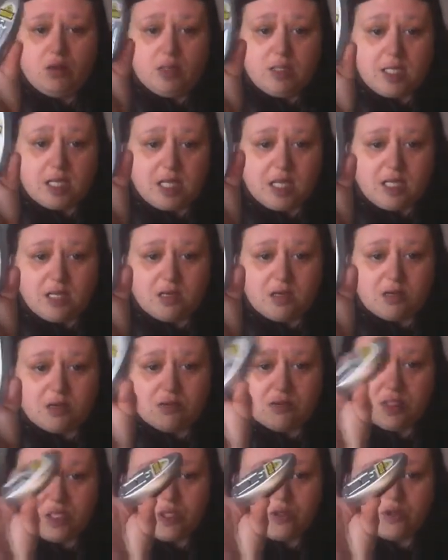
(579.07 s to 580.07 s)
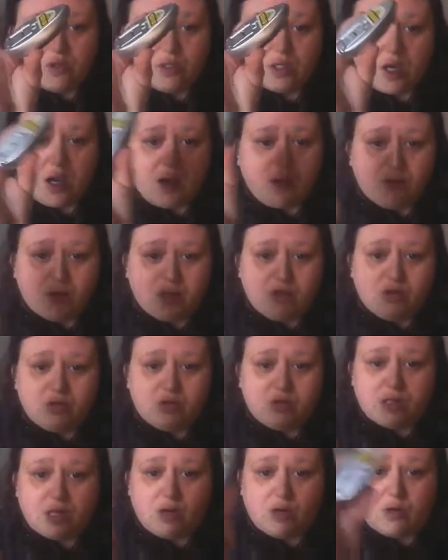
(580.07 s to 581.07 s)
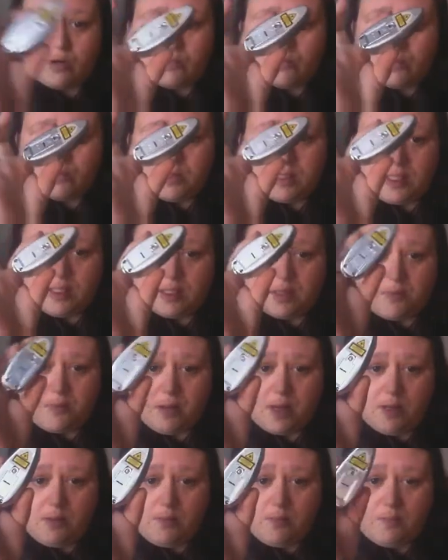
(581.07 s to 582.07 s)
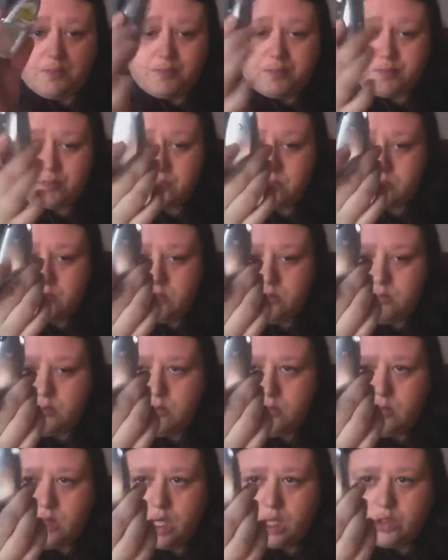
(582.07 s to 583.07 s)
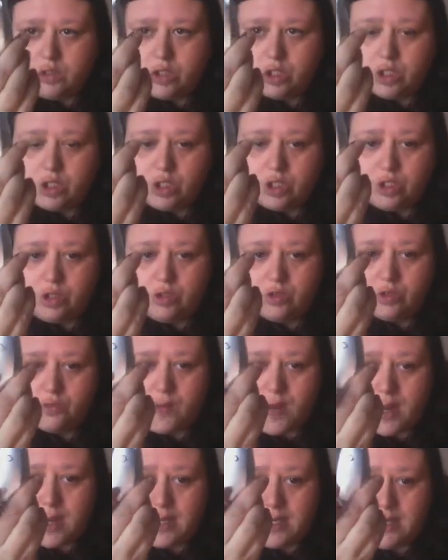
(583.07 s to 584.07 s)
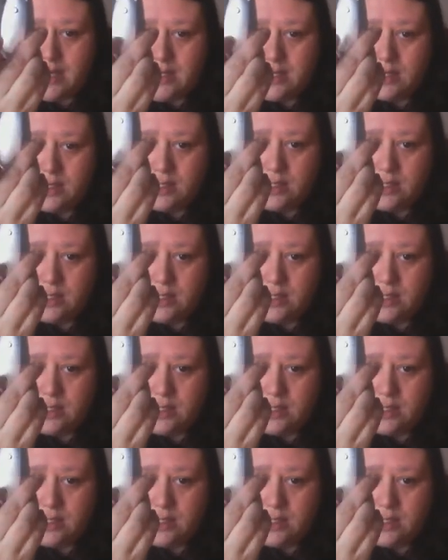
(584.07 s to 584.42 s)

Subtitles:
to use that. I wouldn't use a normal laser pen. I just use one of these.